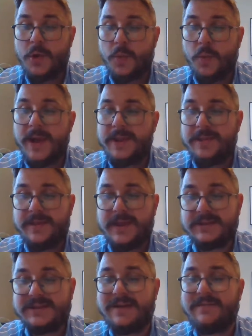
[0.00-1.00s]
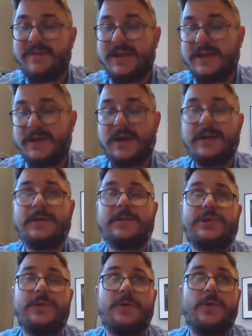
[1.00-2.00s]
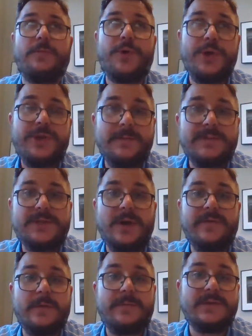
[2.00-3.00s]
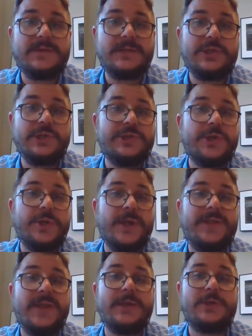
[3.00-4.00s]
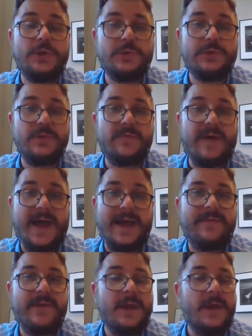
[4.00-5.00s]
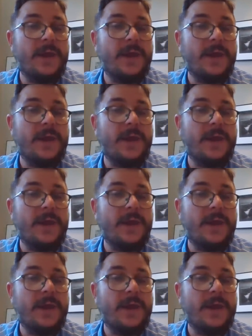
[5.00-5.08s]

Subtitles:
What things have they done to put themselves in a position so that they do survive?